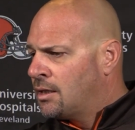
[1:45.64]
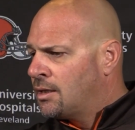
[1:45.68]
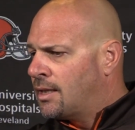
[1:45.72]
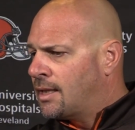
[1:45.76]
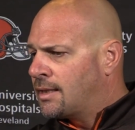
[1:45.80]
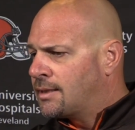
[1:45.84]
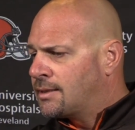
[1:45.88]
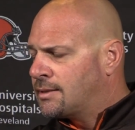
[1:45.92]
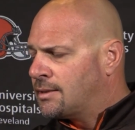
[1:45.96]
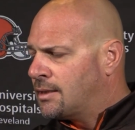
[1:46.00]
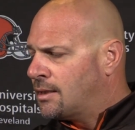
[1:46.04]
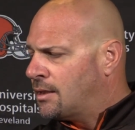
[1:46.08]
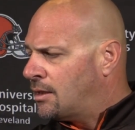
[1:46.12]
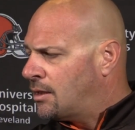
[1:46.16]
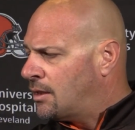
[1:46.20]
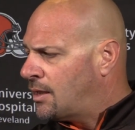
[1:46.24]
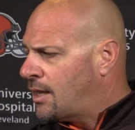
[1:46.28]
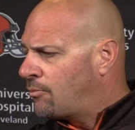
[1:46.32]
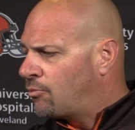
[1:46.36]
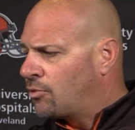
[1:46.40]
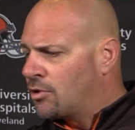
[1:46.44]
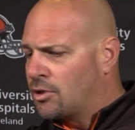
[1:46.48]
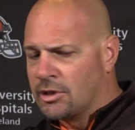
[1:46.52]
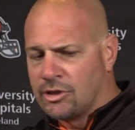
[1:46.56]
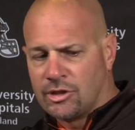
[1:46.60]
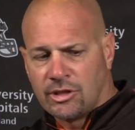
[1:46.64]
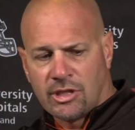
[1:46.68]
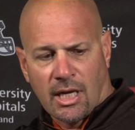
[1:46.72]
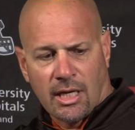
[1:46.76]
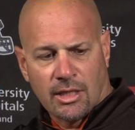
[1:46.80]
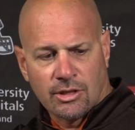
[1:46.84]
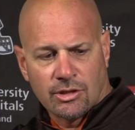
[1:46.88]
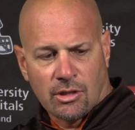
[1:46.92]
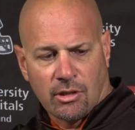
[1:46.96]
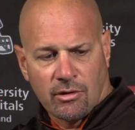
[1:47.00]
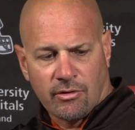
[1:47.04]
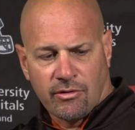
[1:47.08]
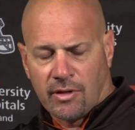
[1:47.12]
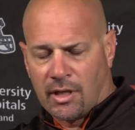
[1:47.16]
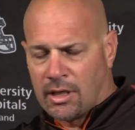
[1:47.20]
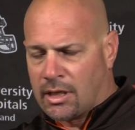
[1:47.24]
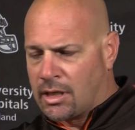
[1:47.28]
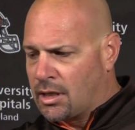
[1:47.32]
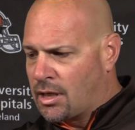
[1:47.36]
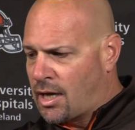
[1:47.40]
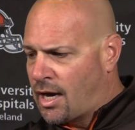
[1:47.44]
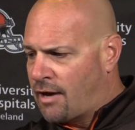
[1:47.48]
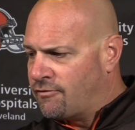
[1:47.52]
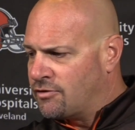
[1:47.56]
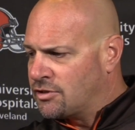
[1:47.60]
that uh, that really changed our
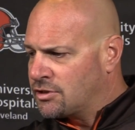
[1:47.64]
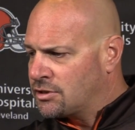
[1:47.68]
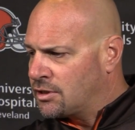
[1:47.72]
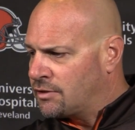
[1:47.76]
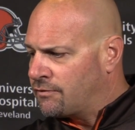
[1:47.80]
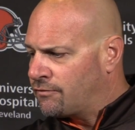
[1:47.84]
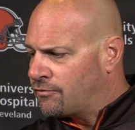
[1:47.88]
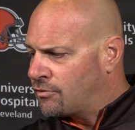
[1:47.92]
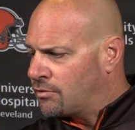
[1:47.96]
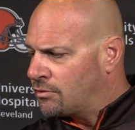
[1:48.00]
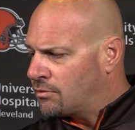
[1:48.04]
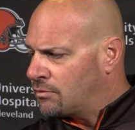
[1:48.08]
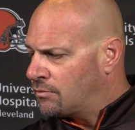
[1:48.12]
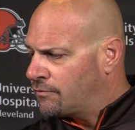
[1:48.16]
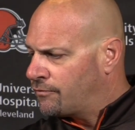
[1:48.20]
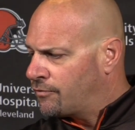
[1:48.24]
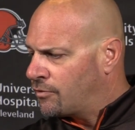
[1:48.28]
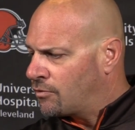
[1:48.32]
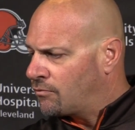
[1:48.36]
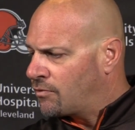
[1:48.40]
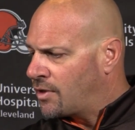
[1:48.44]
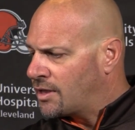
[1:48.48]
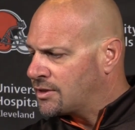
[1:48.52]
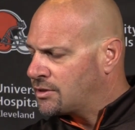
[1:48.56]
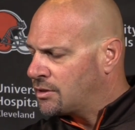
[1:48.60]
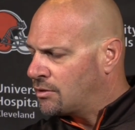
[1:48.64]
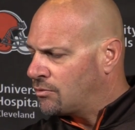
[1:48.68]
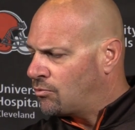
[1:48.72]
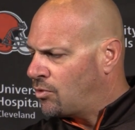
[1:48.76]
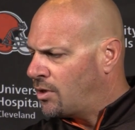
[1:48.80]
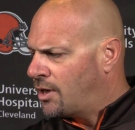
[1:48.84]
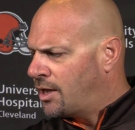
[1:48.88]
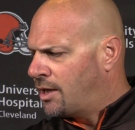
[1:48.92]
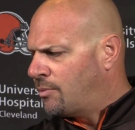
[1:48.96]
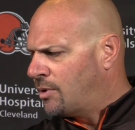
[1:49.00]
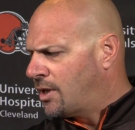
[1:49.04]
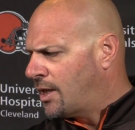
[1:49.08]
thinking, obviously, for the for the rest of the way.